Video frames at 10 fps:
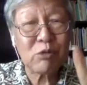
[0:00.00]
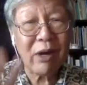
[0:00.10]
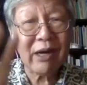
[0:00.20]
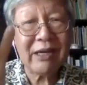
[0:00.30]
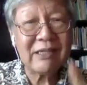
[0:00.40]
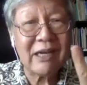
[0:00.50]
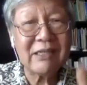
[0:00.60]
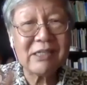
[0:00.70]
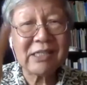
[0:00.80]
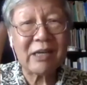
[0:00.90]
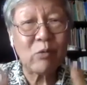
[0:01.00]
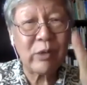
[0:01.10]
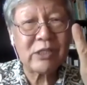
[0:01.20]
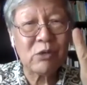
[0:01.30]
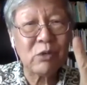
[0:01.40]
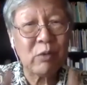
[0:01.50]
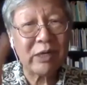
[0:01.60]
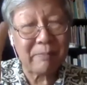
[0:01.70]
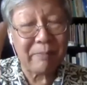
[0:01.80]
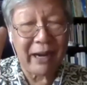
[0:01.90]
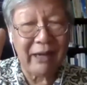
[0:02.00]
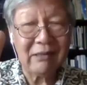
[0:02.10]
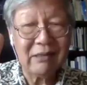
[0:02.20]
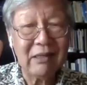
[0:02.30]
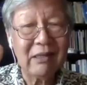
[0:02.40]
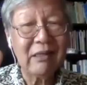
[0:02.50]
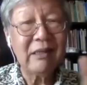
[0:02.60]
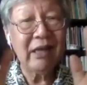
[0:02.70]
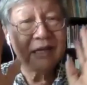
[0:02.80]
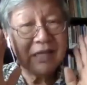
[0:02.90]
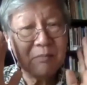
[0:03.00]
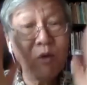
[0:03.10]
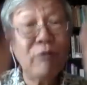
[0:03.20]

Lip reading: try and understand what is good, what is bad, and then move